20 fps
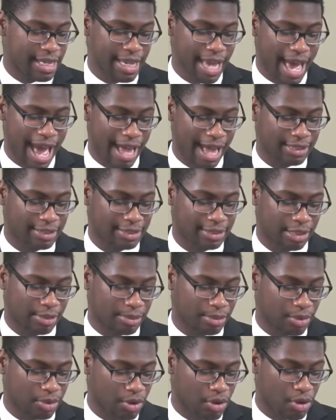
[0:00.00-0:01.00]
he asked
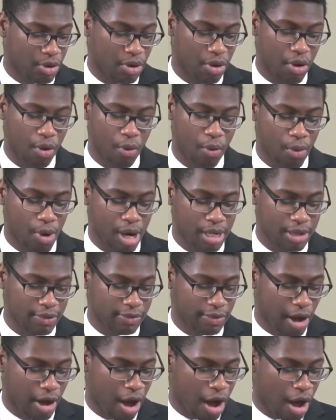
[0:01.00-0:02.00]
them, 'One
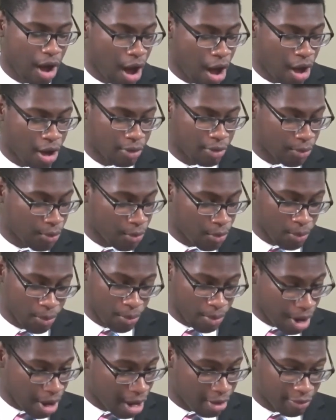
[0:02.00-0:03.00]
of
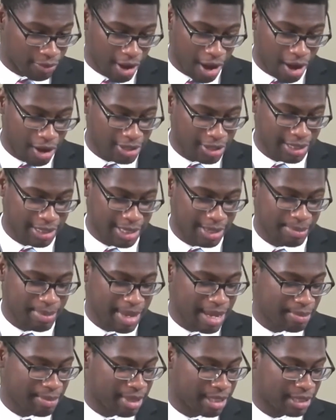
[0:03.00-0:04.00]
all the
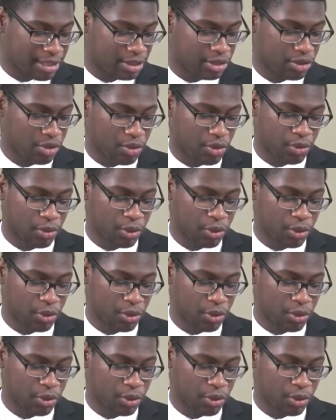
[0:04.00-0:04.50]
commandments,